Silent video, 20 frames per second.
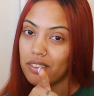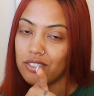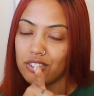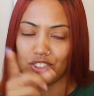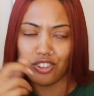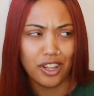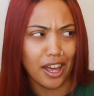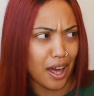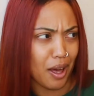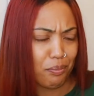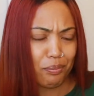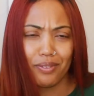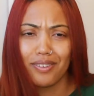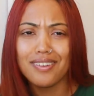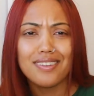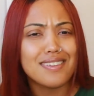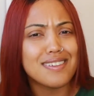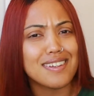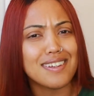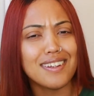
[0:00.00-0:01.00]

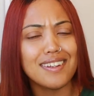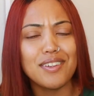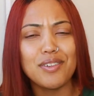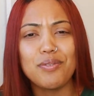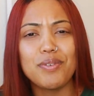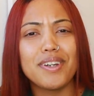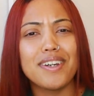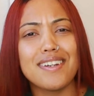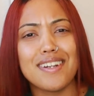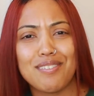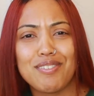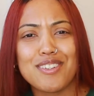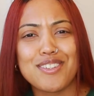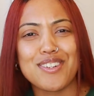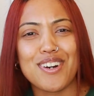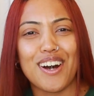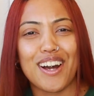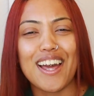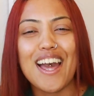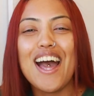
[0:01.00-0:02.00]
See, we can never
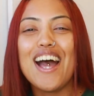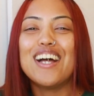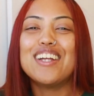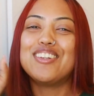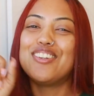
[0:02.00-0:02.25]
talk.